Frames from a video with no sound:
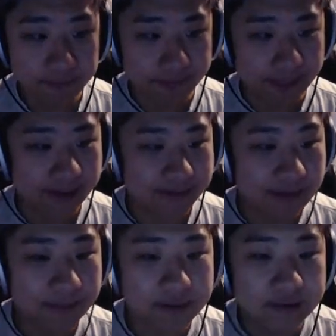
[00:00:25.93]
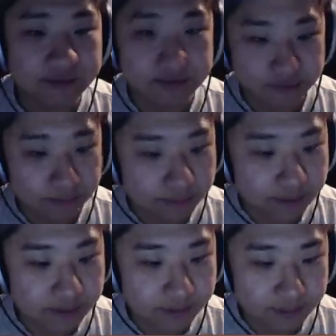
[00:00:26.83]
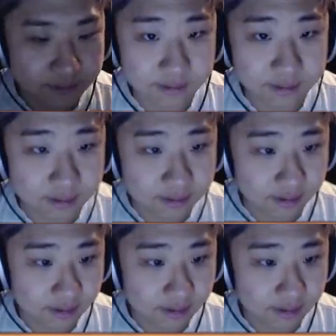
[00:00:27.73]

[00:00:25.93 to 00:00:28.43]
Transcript: Yeah, the number is just what rank you are in NA.